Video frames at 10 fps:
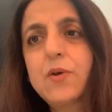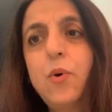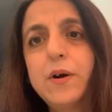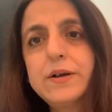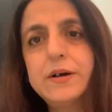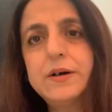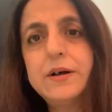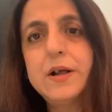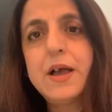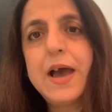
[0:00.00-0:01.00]
quarter
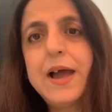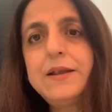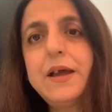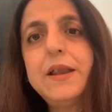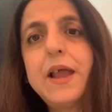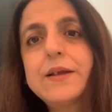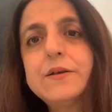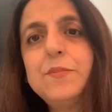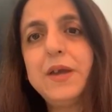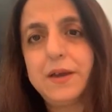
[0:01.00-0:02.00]
had
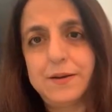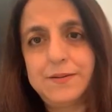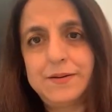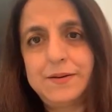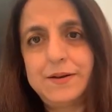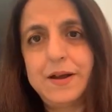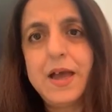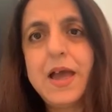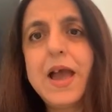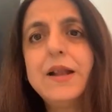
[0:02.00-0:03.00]
anatomy,
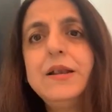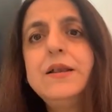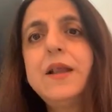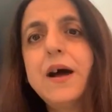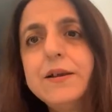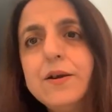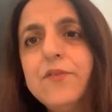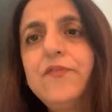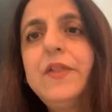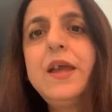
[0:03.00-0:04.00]
and none of
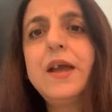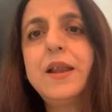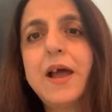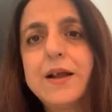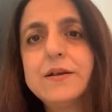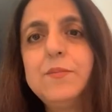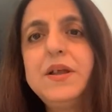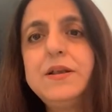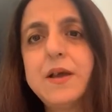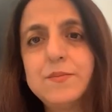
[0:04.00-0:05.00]
the
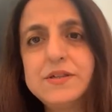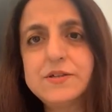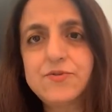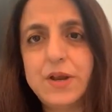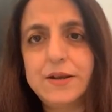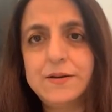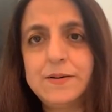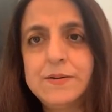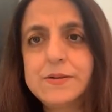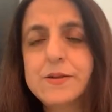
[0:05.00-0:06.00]
anatomy
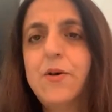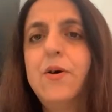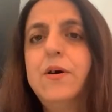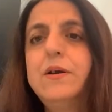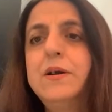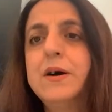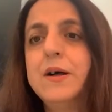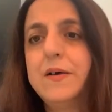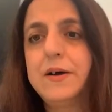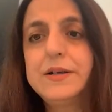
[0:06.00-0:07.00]
demonstrators or
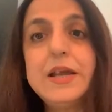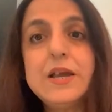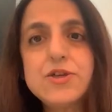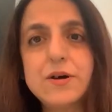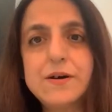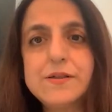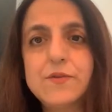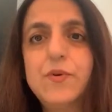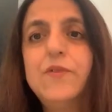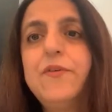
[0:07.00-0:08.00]
teachers
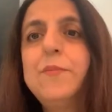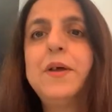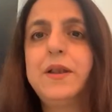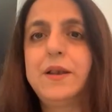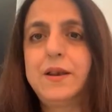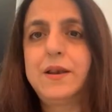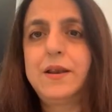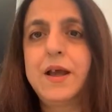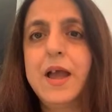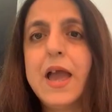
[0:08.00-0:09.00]
were women.
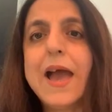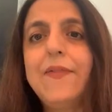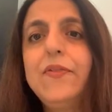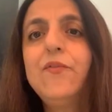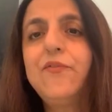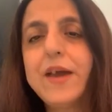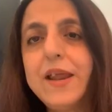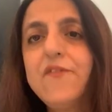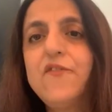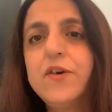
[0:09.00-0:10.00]
And the
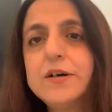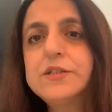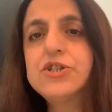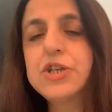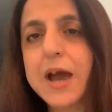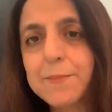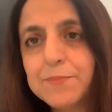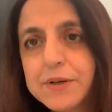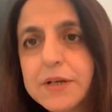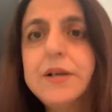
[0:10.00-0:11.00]
very first
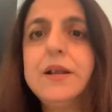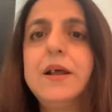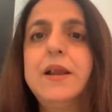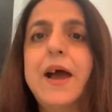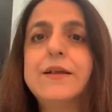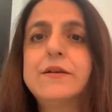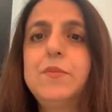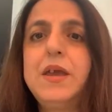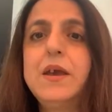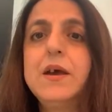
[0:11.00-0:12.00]
chapter in
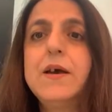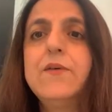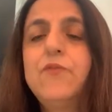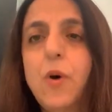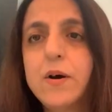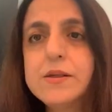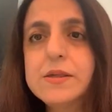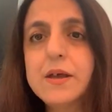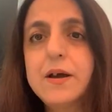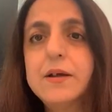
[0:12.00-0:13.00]
anatomy
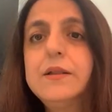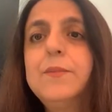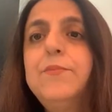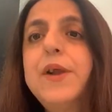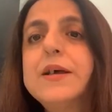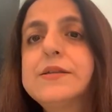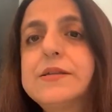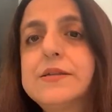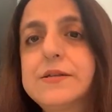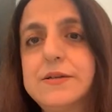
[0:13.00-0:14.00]
was the
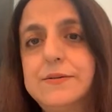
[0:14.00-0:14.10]
breast.